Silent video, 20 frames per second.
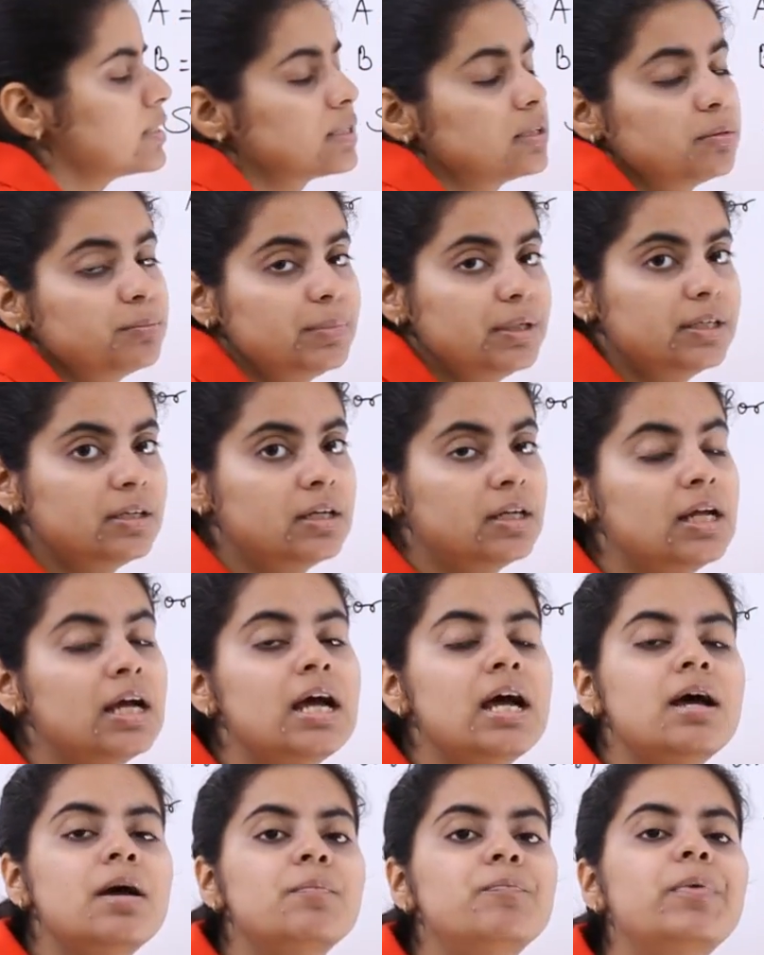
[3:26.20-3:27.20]
is in the middle
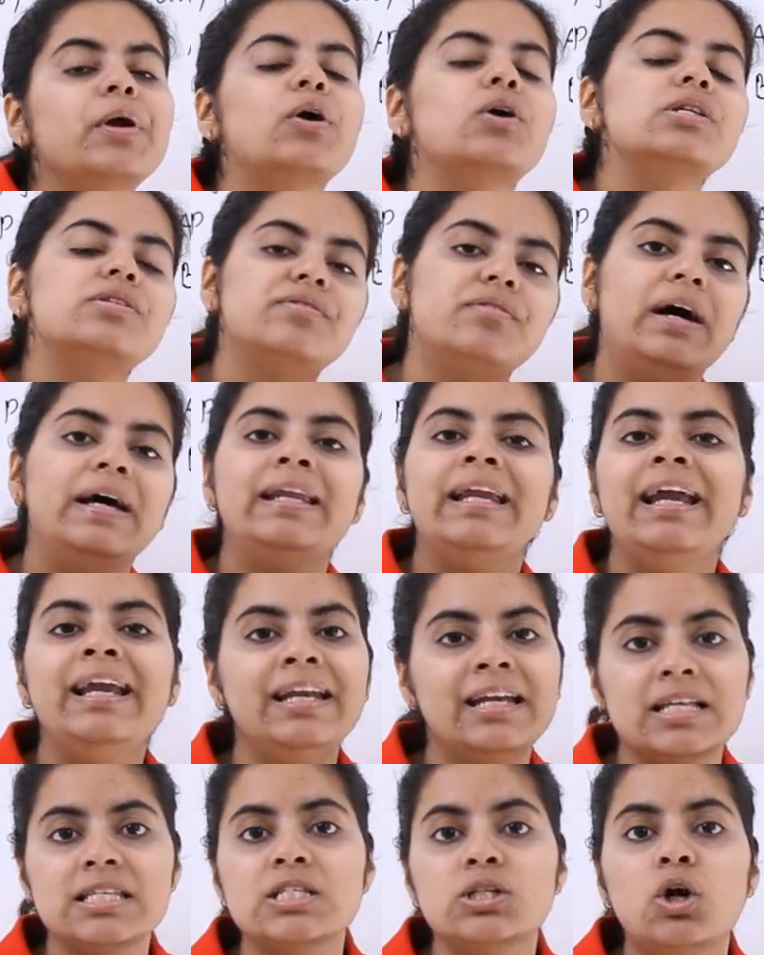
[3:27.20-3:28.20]
because one
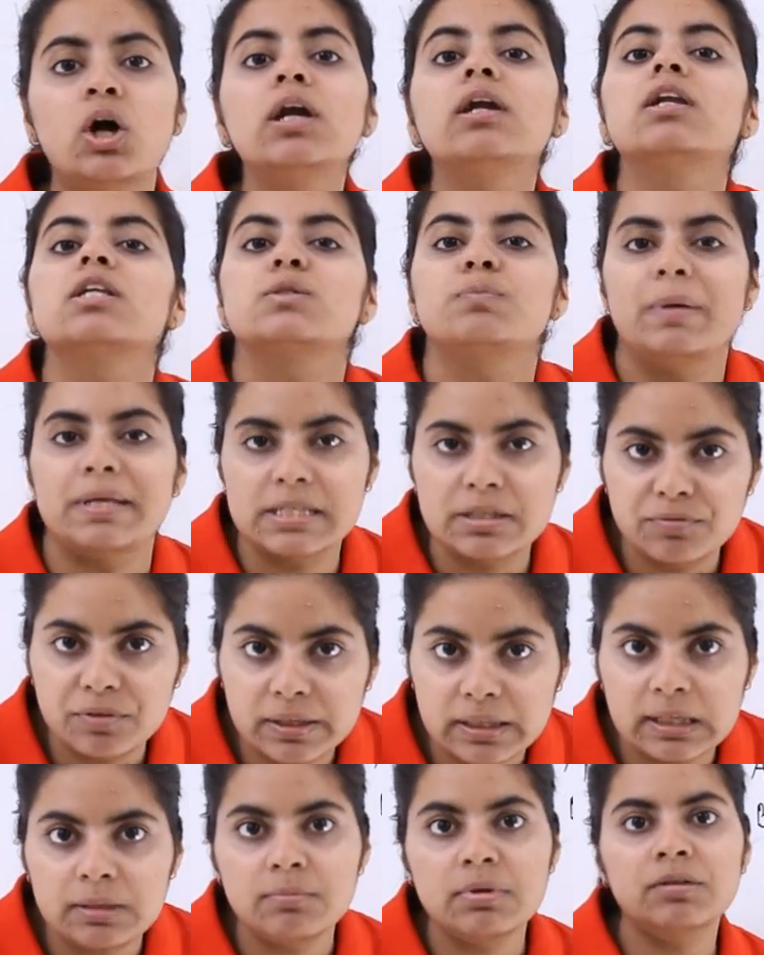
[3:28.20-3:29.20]
end does not
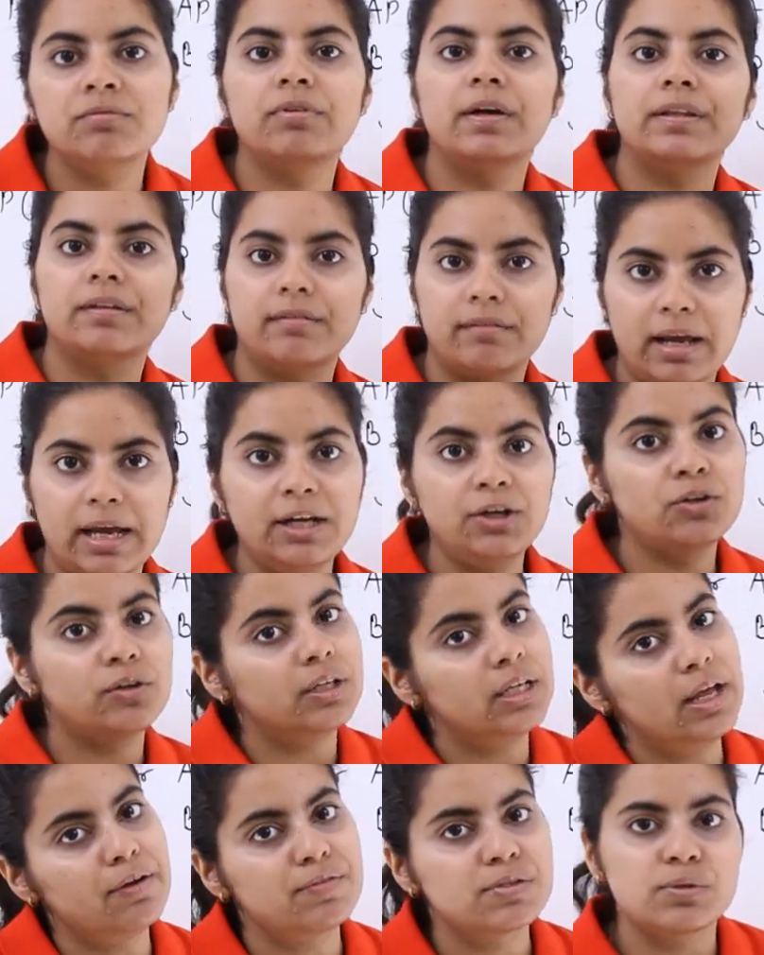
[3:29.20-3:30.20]
specifically mean whether right
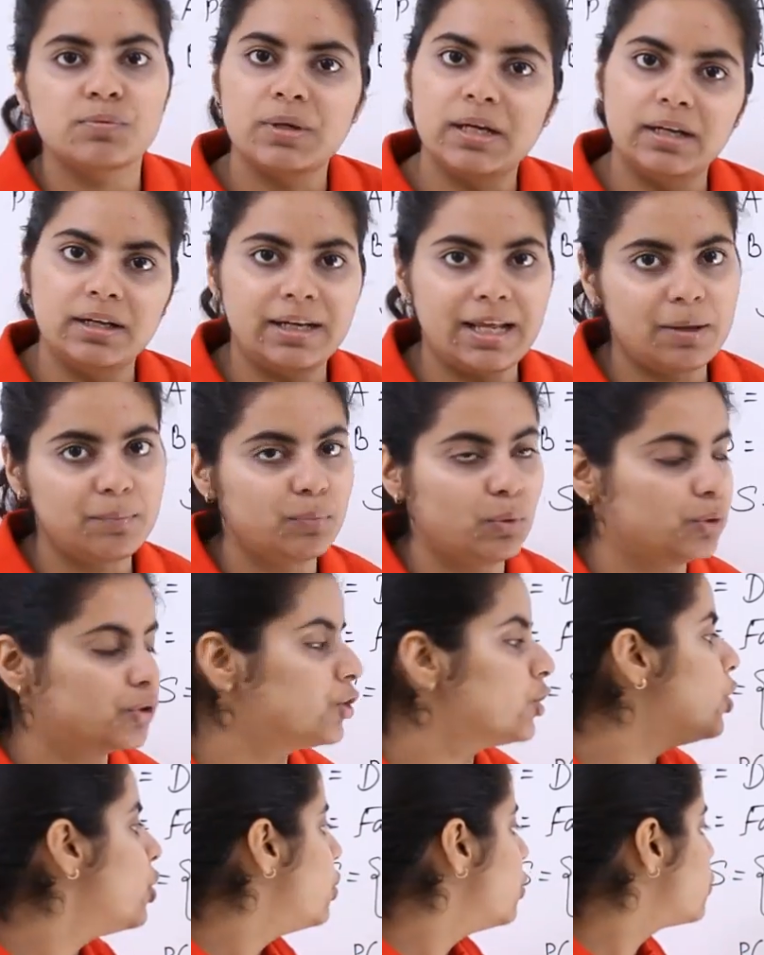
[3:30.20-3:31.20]
or left so we can take
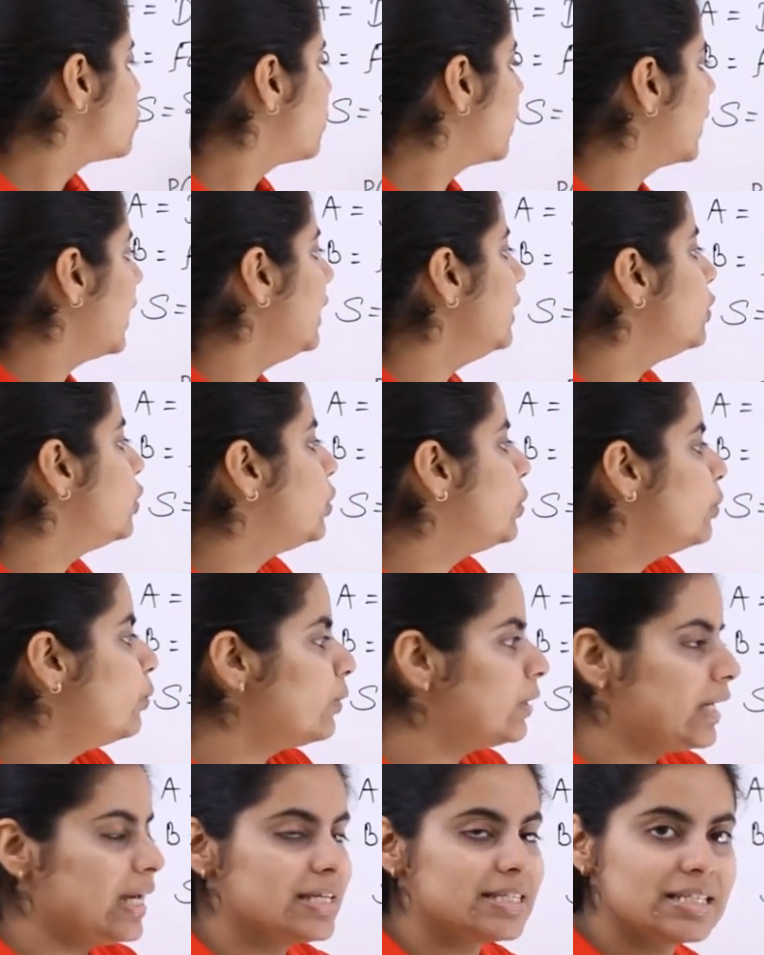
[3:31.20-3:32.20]
both. So again
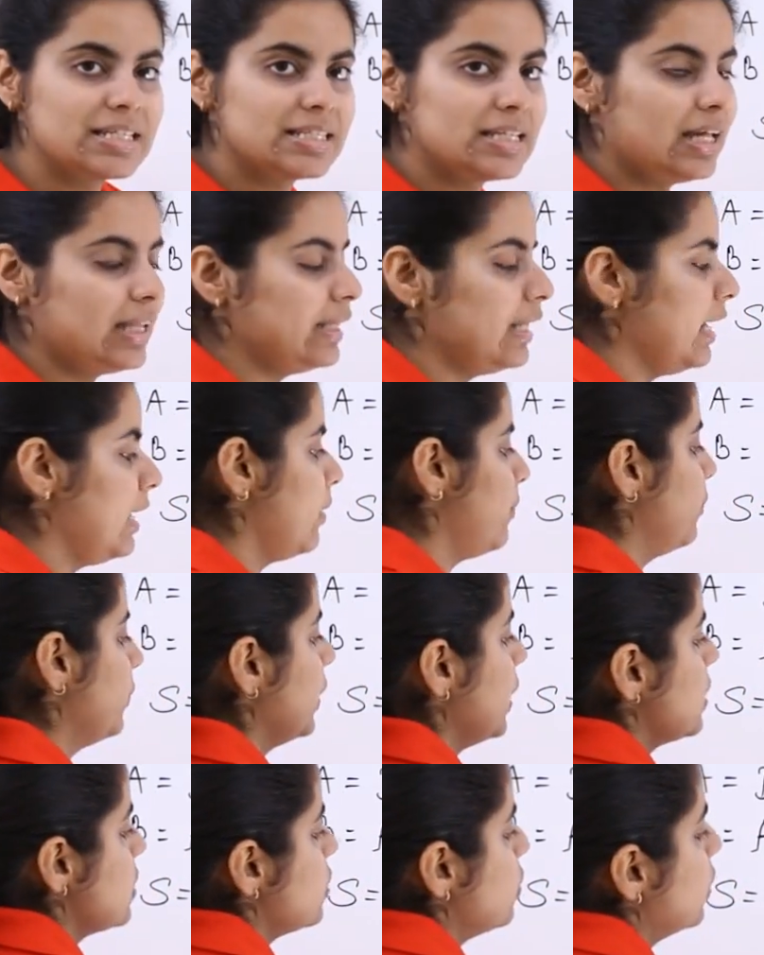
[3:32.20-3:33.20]
two cases are there
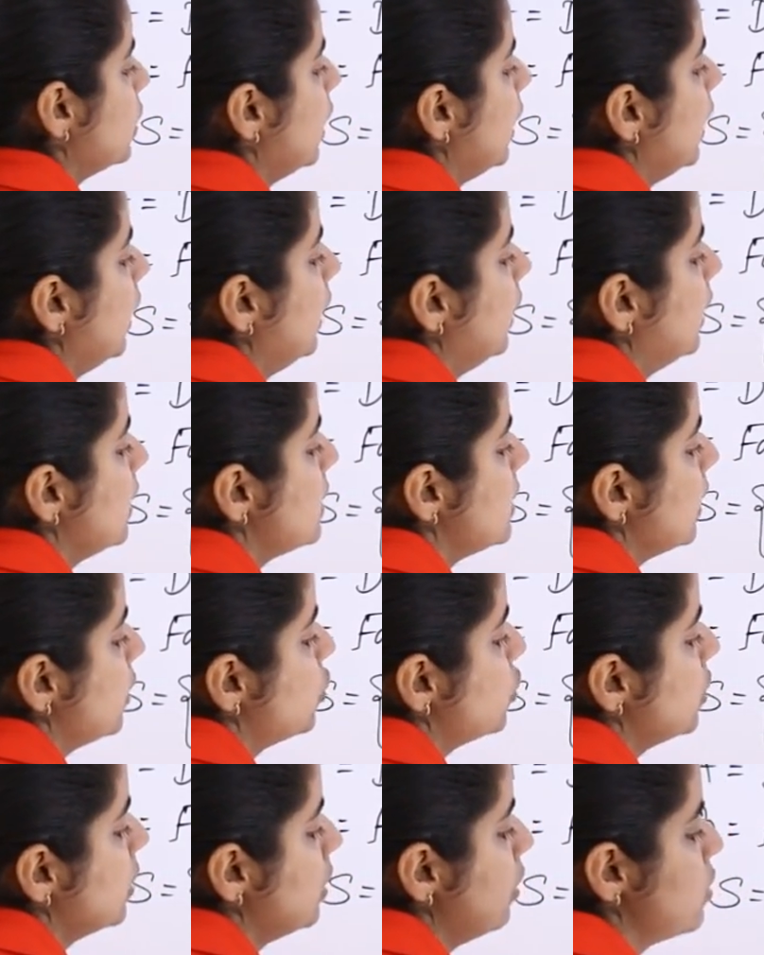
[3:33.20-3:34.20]
so the
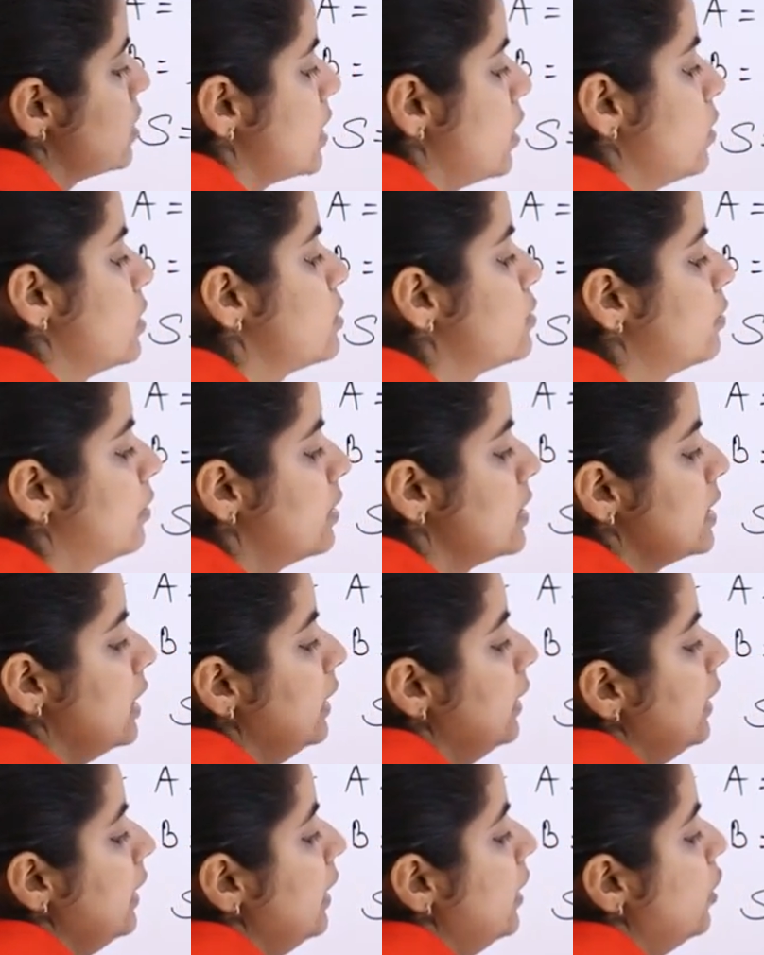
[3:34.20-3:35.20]
intersection is also
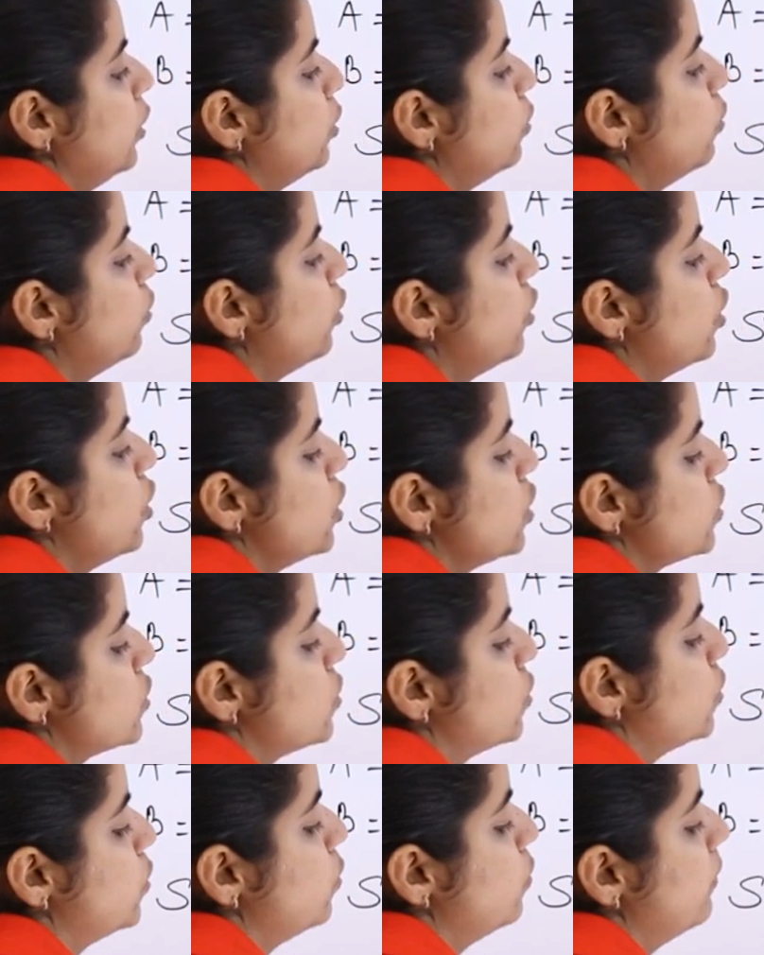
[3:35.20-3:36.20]
resulting in 2
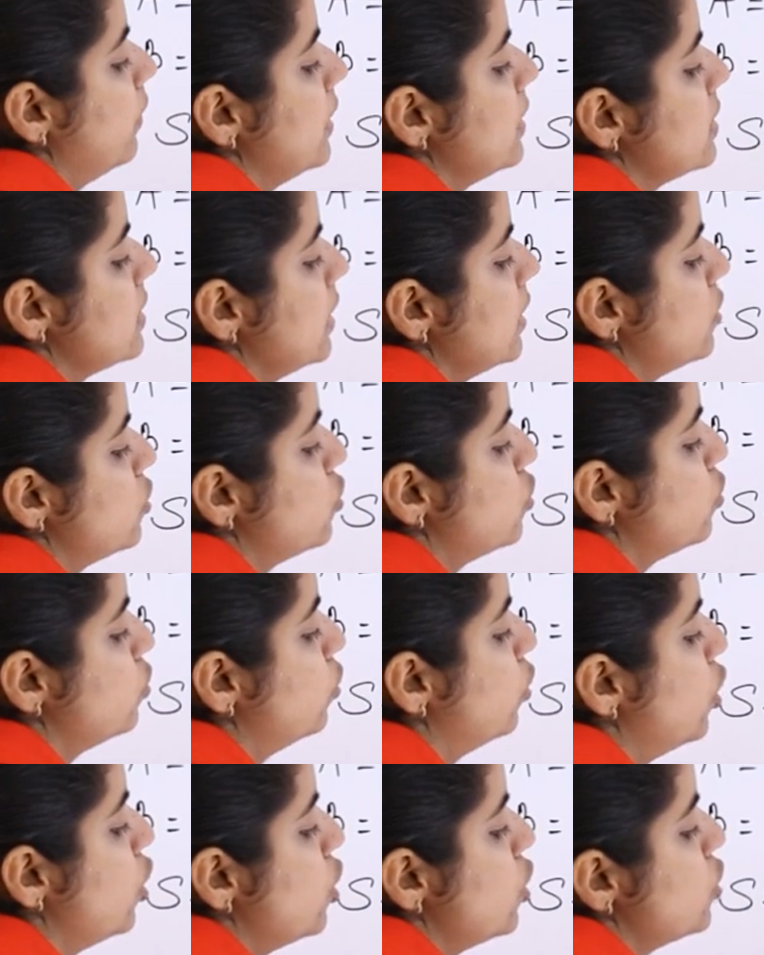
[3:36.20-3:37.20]
so two ones is
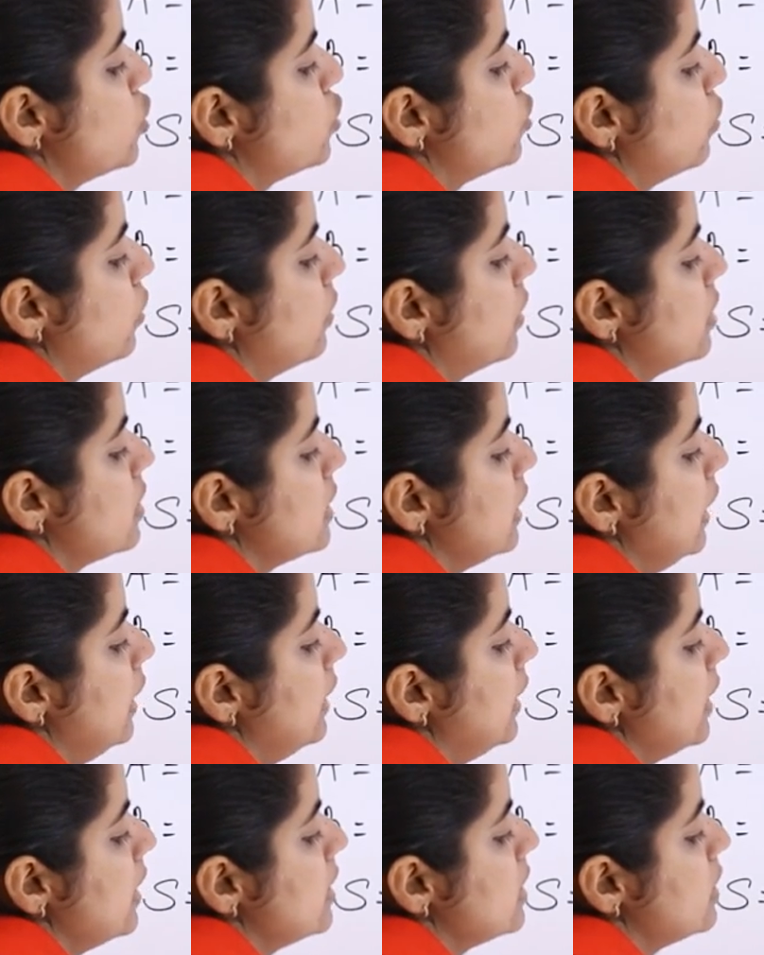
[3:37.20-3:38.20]
2 so
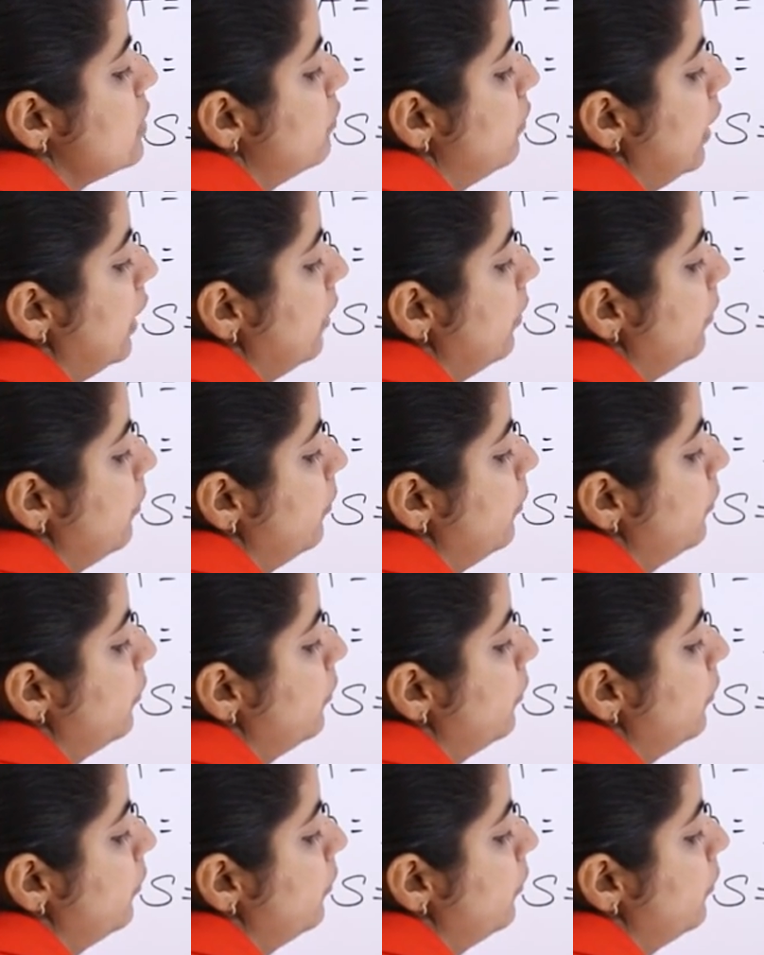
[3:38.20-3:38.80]
result is 1.